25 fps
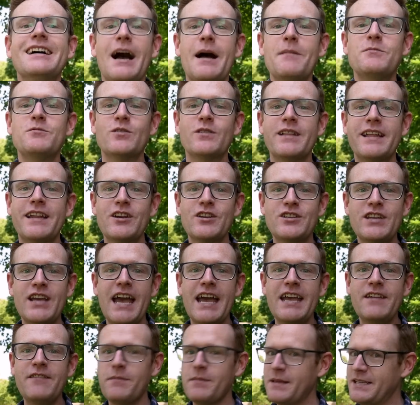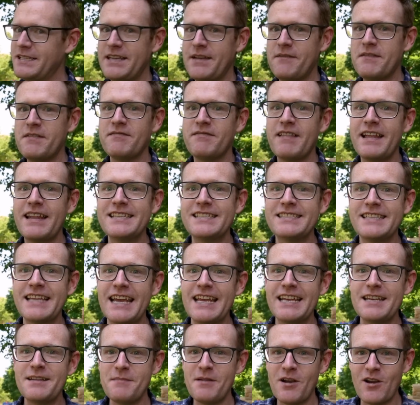I'm Julian from the 7th flattest
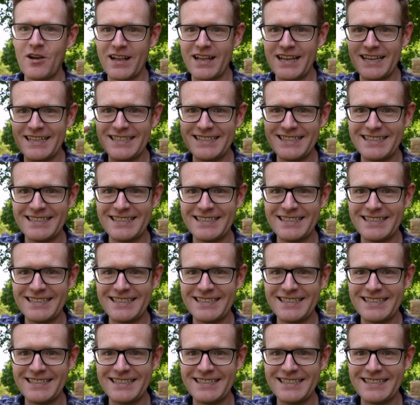state in America.